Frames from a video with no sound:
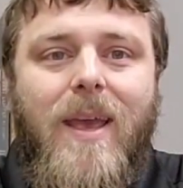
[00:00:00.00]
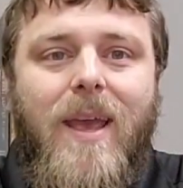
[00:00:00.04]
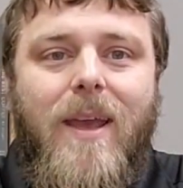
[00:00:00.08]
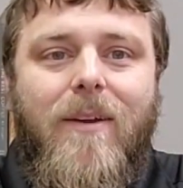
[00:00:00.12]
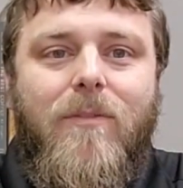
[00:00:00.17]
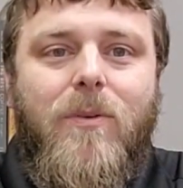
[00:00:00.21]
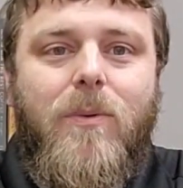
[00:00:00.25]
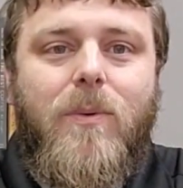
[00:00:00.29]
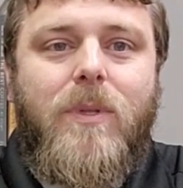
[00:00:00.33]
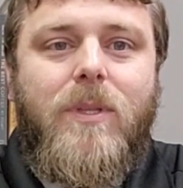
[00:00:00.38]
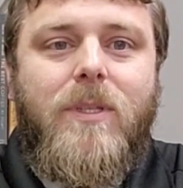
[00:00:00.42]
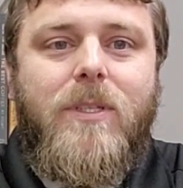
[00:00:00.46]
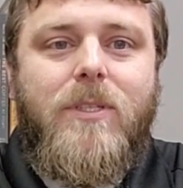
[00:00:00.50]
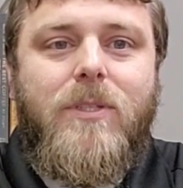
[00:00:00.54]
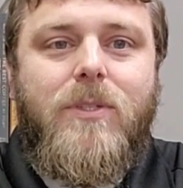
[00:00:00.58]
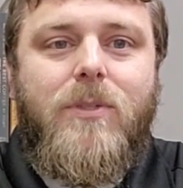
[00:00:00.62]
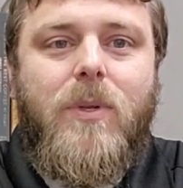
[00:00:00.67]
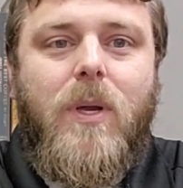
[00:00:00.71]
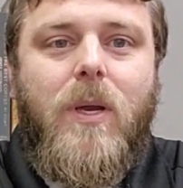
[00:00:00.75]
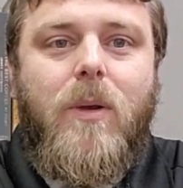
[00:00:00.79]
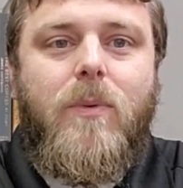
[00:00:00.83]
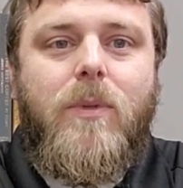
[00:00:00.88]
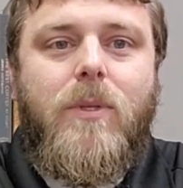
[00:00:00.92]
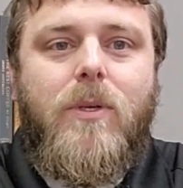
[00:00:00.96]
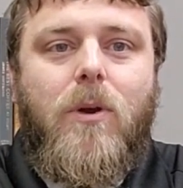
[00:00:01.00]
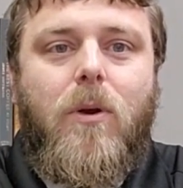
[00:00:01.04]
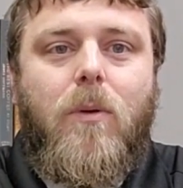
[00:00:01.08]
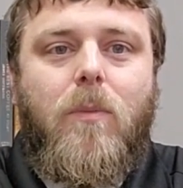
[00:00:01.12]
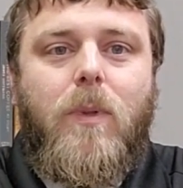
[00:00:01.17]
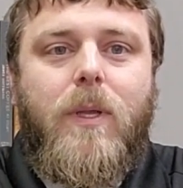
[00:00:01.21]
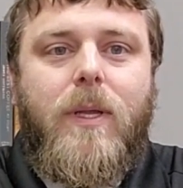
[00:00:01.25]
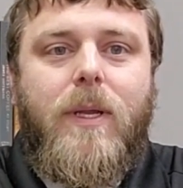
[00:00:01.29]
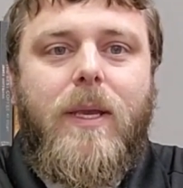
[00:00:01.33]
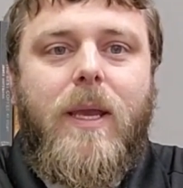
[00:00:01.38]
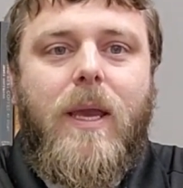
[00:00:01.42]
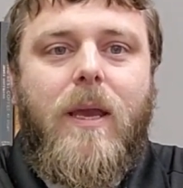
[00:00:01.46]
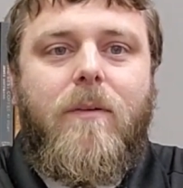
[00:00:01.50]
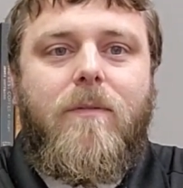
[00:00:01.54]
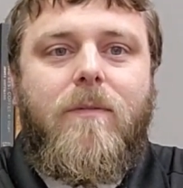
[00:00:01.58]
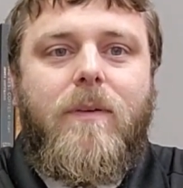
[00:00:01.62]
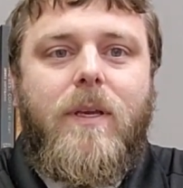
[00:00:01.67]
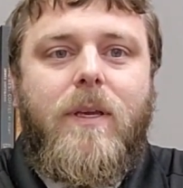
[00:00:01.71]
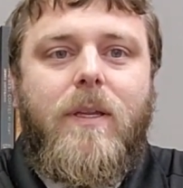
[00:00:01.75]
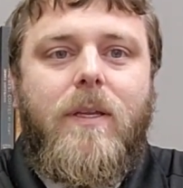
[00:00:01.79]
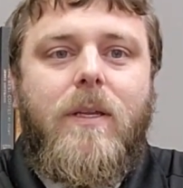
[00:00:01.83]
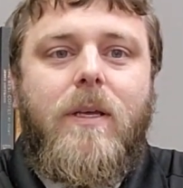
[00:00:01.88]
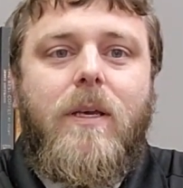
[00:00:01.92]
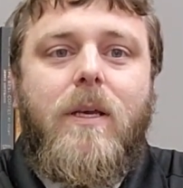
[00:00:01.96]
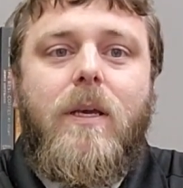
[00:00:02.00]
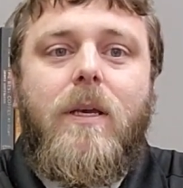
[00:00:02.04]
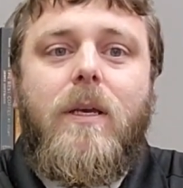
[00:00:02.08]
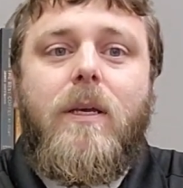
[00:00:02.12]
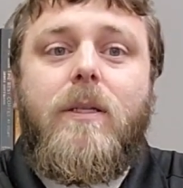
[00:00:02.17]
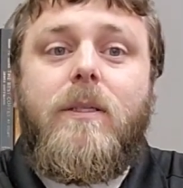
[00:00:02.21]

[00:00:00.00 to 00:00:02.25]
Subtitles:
Hey everyone, this is Trey with Cold Blooded Caffeine.